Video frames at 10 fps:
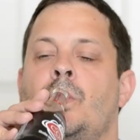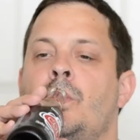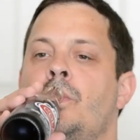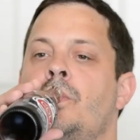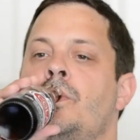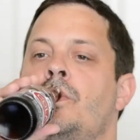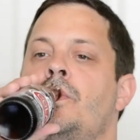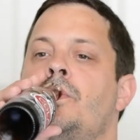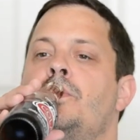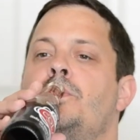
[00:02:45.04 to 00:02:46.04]

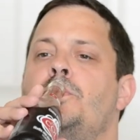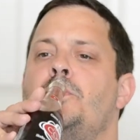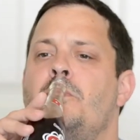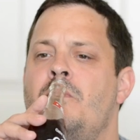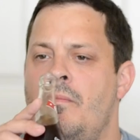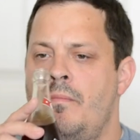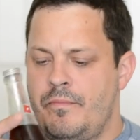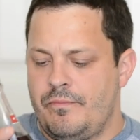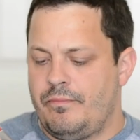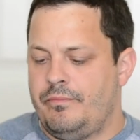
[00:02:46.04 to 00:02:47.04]

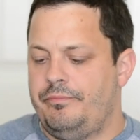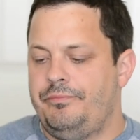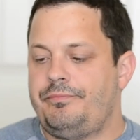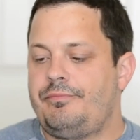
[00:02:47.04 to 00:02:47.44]
No one is speaking in this clip.